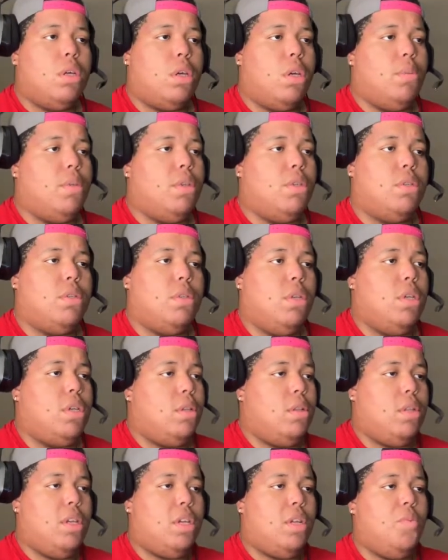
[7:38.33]
Keep this. Look
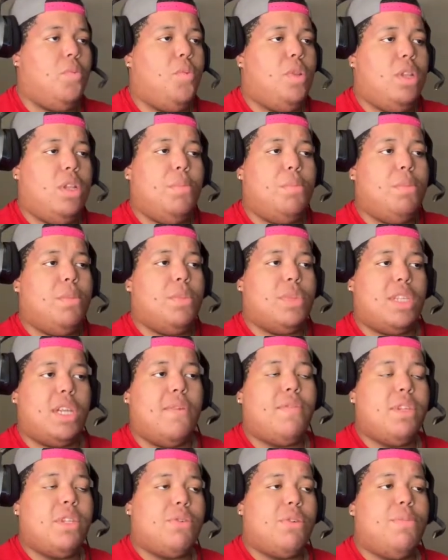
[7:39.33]
at look at
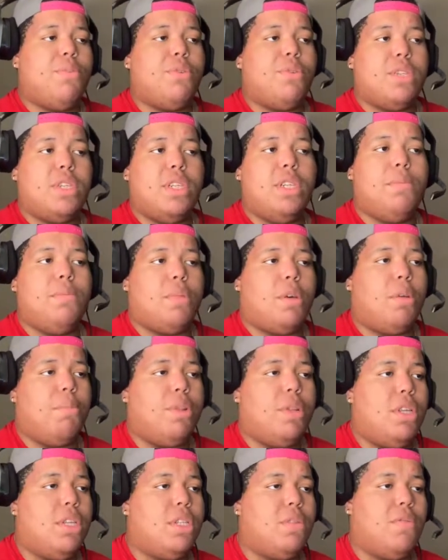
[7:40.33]
seventy-three percent
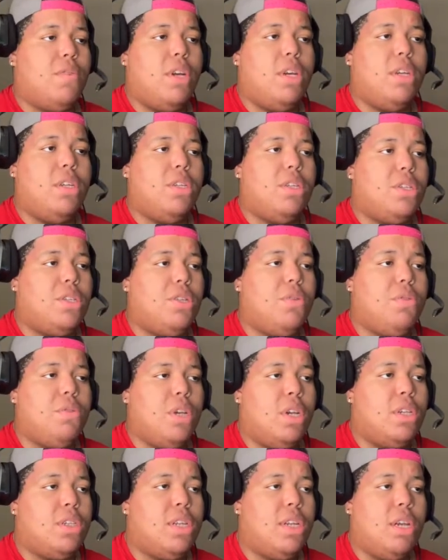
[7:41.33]
completion rate, two
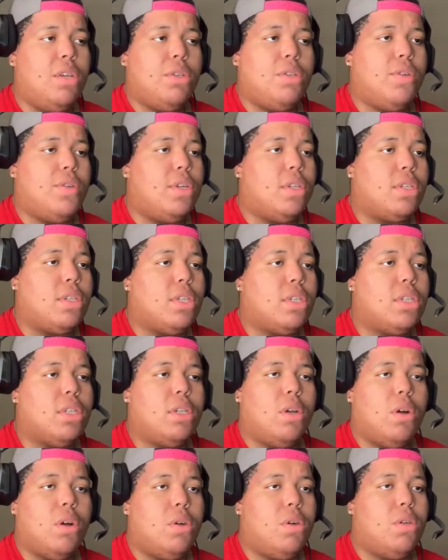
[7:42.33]
touchdowns, three hundred sixty
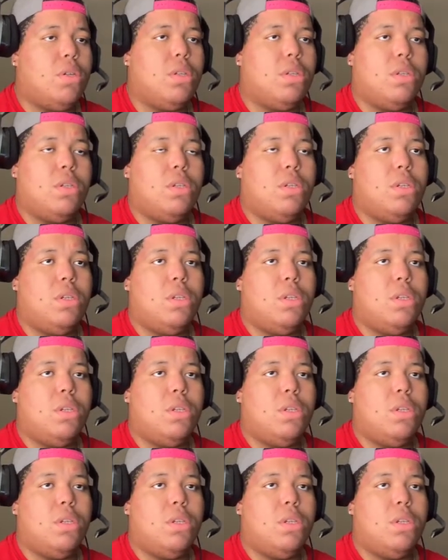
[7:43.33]
yards.